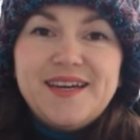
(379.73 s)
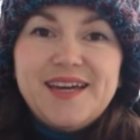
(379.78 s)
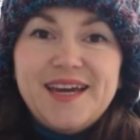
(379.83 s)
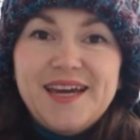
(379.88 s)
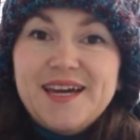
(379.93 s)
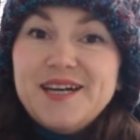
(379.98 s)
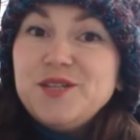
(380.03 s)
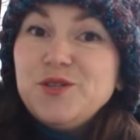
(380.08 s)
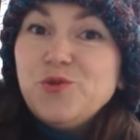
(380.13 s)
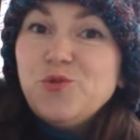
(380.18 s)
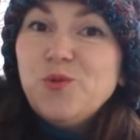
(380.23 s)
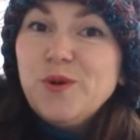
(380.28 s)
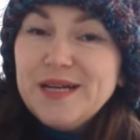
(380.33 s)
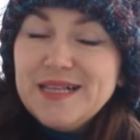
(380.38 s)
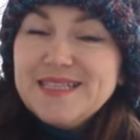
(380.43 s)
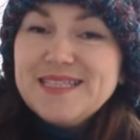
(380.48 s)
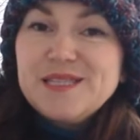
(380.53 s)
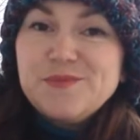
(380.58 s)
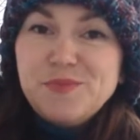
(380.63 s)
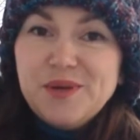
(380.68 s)
And
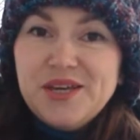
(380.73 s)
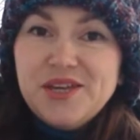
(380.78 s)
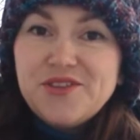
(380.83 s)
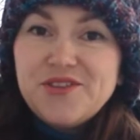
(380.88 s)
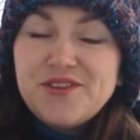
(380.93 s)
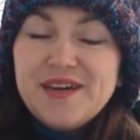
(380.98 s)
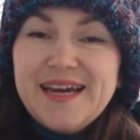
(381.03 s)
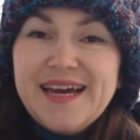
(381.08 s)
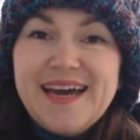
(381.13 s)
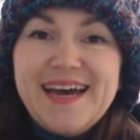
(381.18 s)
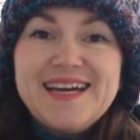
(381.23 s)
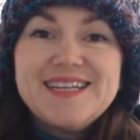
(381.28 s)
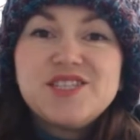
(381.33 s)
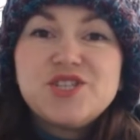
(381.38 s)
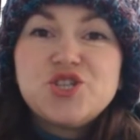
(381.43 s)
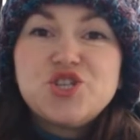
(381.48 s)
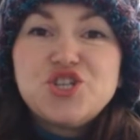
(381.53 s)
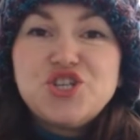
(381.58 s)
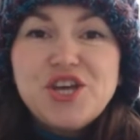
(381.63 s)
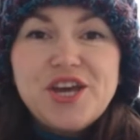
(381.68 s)
Will Smith
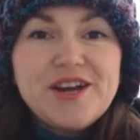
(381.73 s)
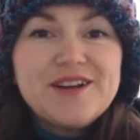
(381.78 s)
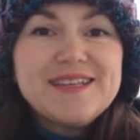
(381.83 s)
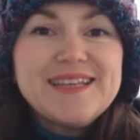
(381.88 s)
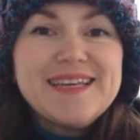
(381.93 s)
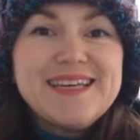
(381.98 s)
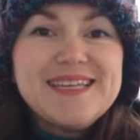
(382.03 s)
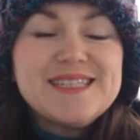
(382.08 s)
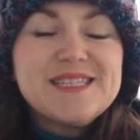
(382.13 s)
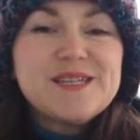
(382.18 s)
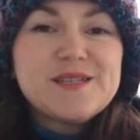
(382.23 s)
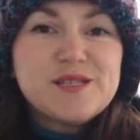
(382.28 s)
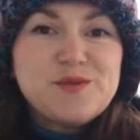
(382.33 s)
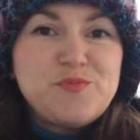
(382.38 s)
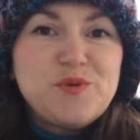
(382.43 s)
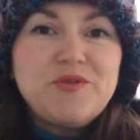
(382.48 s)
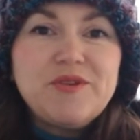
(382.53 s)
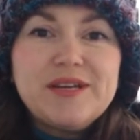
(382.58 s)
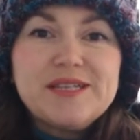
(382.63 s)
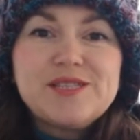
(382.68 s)
has shared his
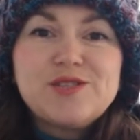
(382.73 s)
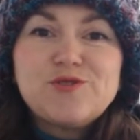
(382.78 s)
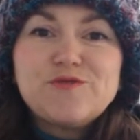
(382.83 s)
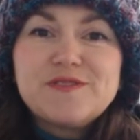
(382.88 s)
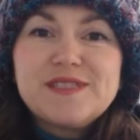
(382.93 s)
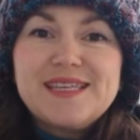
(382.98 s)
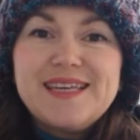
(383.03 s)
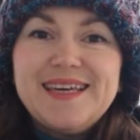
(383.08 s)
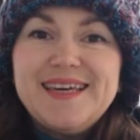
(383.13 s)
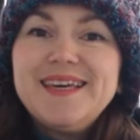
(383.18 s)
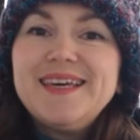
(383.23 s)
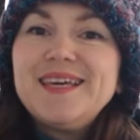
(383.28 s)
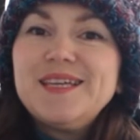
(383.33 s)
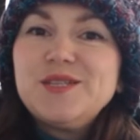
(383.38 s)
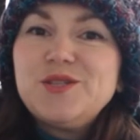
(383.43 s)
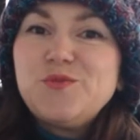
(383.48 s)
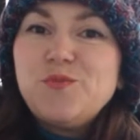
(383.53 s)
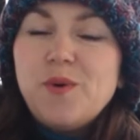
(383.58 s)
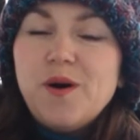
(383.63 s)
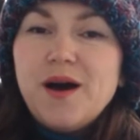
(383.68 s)
experience of skiing
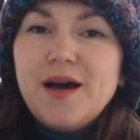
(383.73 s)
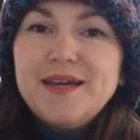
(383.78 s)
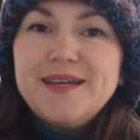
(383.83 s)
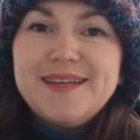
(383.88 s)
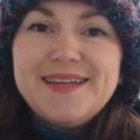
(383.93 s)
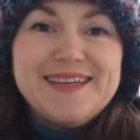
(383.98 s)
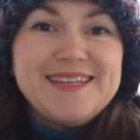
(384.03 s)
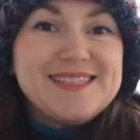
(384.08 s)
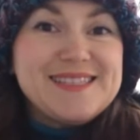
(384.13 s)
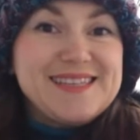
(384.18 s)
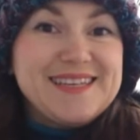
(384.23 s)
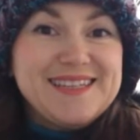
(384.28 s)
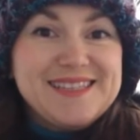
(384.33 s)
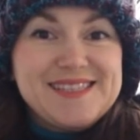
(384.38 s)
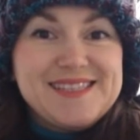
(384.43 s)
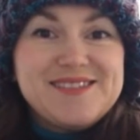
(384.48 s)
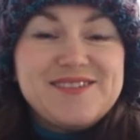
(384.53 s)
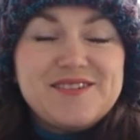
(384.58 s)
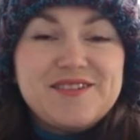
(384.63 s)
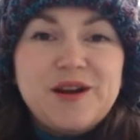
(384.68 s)
in Dubai in his
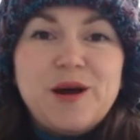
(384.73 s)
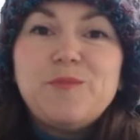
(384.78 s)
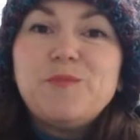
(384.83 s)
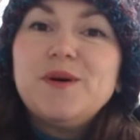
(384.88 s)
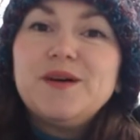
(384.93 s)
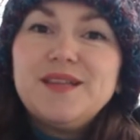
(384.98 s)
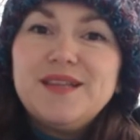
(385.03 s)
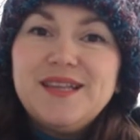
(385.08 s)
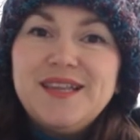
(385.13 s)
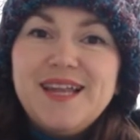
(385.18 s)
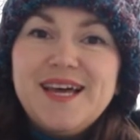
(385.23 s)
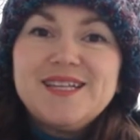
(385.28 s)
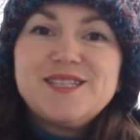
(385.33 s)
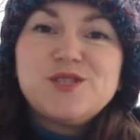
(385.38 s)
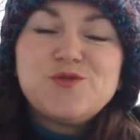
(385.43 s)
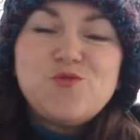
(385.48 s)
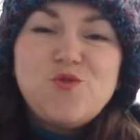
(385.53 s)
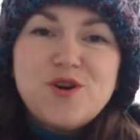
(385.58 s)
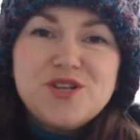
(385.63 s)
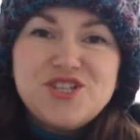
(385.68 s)
Instagram.
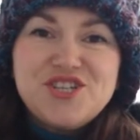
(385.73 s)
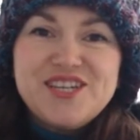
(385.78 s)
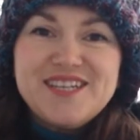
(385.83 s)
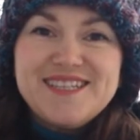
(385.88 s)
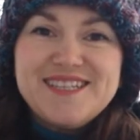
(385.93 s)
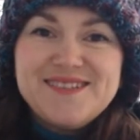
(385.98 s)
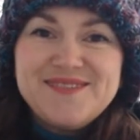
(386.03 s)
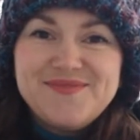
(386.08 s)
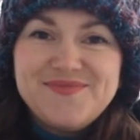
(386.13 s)
Let's watch it.